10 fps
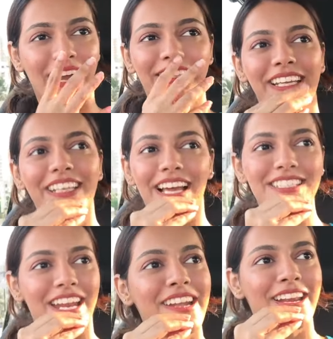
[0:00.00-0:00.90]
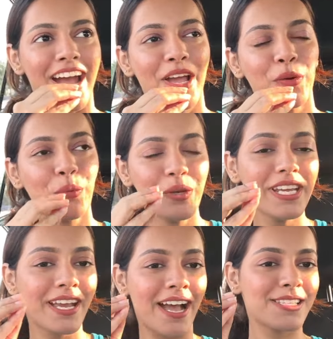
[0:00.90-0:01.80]
I think last entire
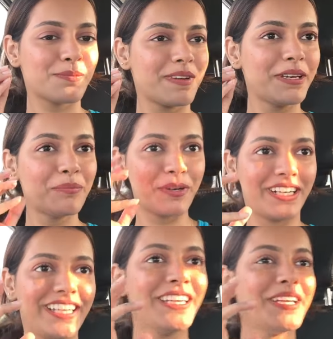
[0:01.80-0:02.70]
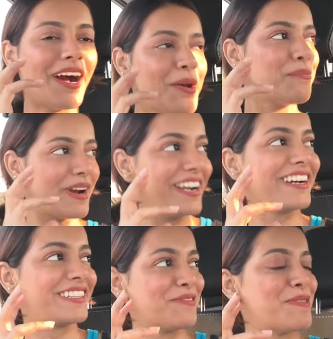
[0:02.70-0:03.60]
week has been pretty
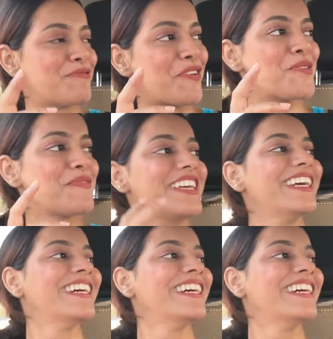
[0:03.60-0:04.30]
unpredictable for me.